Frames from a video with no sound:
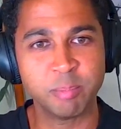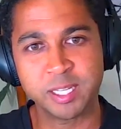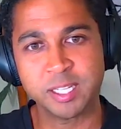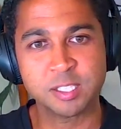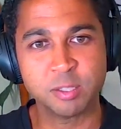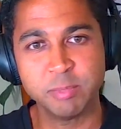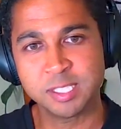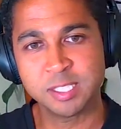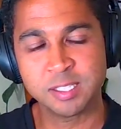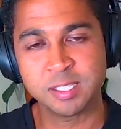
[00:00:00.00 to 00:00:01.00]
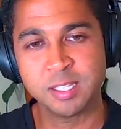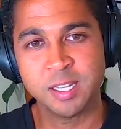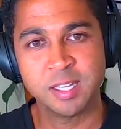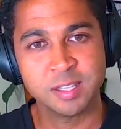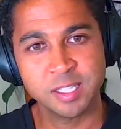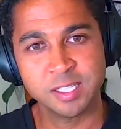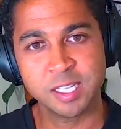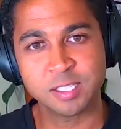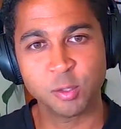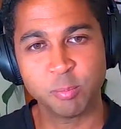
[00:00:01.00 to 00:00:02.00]
because they're missing these
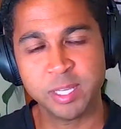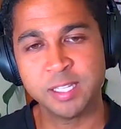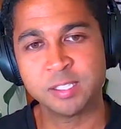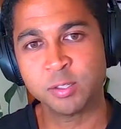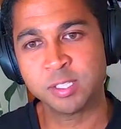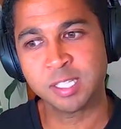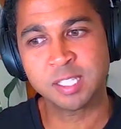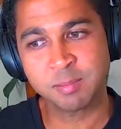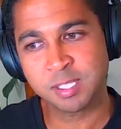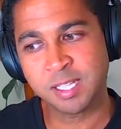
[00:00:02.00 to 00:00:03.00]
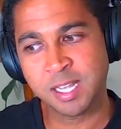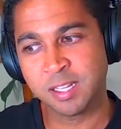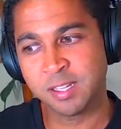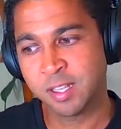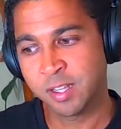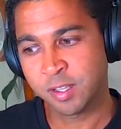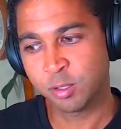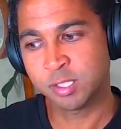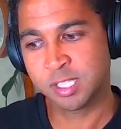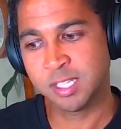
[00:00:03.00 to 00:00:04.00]
SOPs, or is it something that
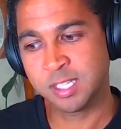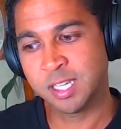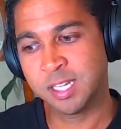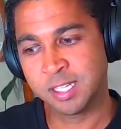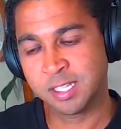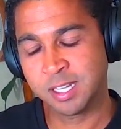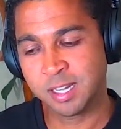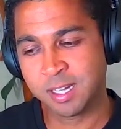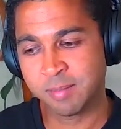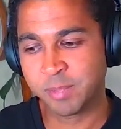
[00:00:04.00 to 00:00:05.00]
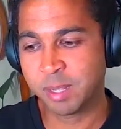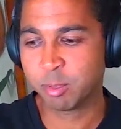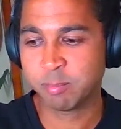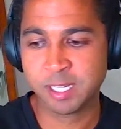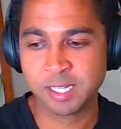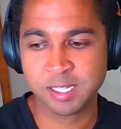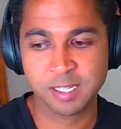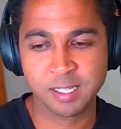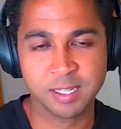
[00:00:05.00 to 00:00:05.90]
you see getting implemented